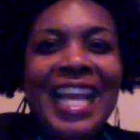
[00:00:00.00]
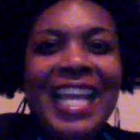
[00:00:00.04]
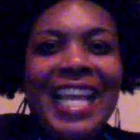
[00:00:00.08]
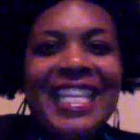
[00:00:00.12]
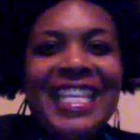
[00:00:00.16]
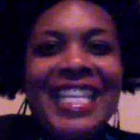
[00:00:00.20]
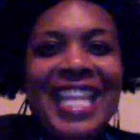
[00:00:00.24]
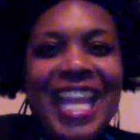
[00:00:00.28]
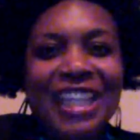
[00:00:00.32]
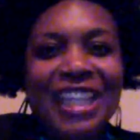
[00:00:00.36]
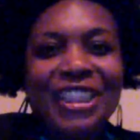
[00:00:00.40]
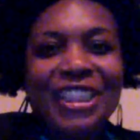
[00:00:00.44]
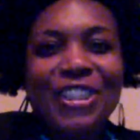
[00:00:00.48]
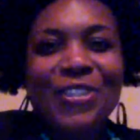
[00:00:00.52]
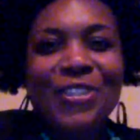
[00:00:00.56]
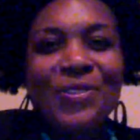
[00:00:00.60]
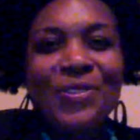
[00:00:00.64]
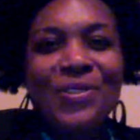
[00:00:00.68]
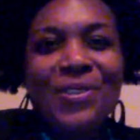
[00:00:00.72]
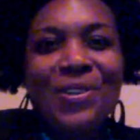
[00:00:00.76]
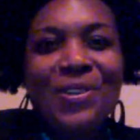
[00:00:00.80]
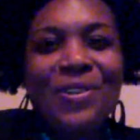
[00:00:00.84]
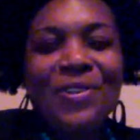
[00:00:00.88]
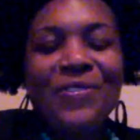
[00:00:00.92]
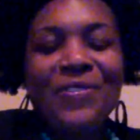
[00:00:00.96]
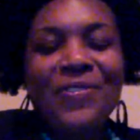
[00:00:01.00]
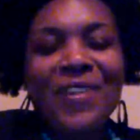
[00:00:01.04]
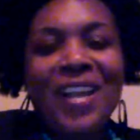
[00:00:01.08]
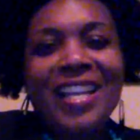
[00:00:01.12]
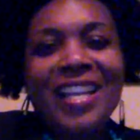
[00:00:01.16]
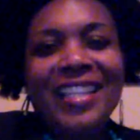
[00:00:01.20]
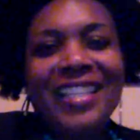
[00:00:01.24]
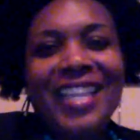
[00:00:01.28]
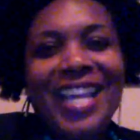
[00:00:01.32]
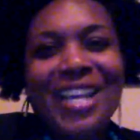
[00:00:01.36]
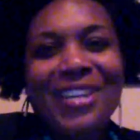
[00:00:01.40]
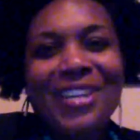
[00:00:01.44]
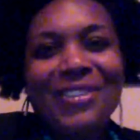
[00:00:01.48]
national
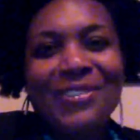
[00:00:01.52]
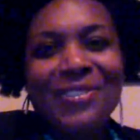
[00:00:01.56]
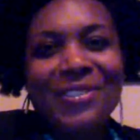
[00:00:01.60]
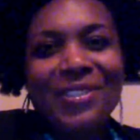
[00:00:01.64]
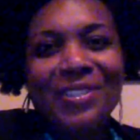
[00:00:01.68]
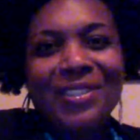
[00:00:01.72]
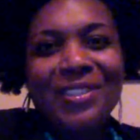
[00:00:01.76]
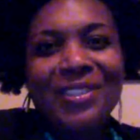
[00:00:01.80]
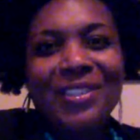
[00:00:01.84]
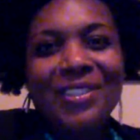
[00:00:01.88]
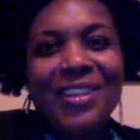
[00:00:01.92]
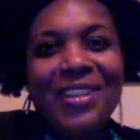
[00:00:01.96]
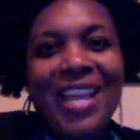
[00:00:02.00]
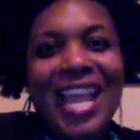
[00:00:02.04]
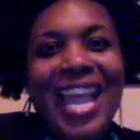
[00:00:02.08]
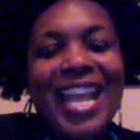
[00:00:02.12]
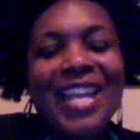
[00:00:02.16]
certified counselor,